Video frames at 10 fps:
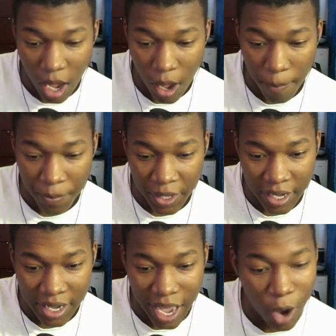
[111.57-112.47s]
Um,
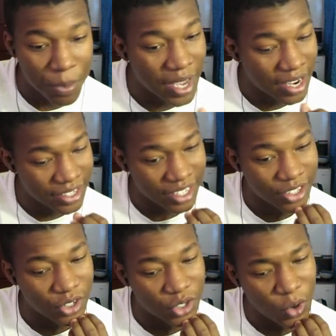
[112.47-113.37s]
I'll be honest,
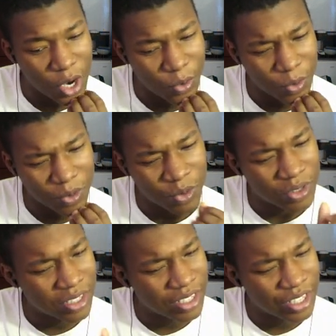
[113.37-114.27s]
like the story
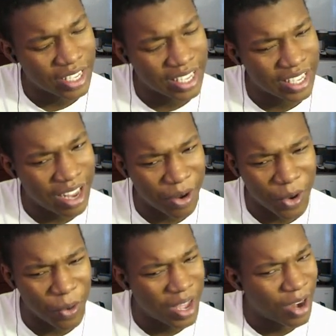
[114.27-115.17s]
I don't
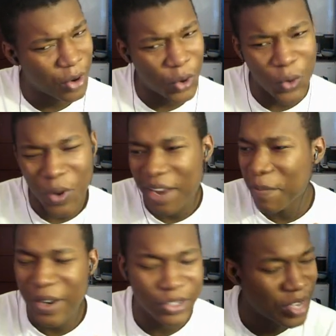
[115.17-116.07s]
know. I don't know who
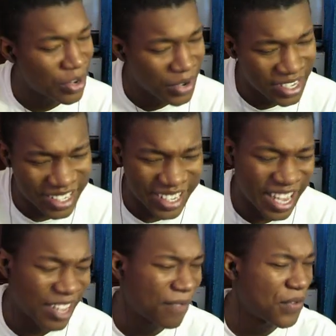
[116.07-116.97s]
administrator is. It
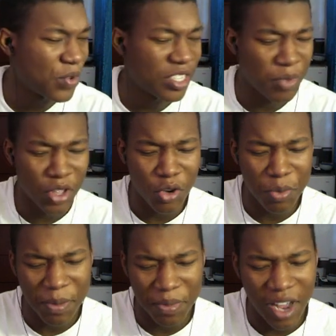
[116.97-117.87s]
kind of confuses me a
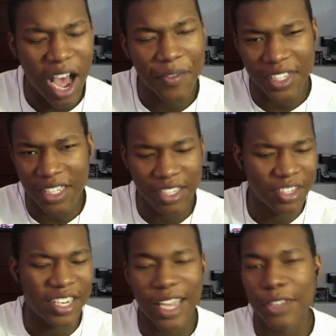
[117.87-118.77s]
bit, but obviously
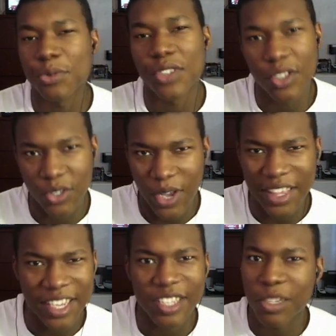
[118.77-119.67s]
it's an announcement trailer, so I
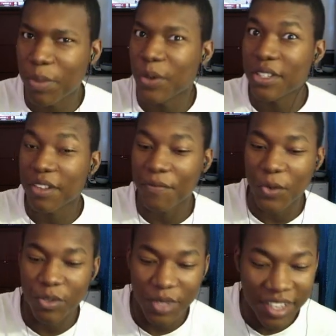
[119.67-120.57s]
think it's supposed to
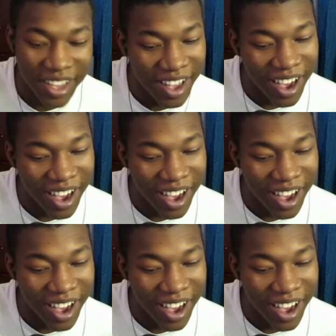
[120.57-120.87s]
confuse me.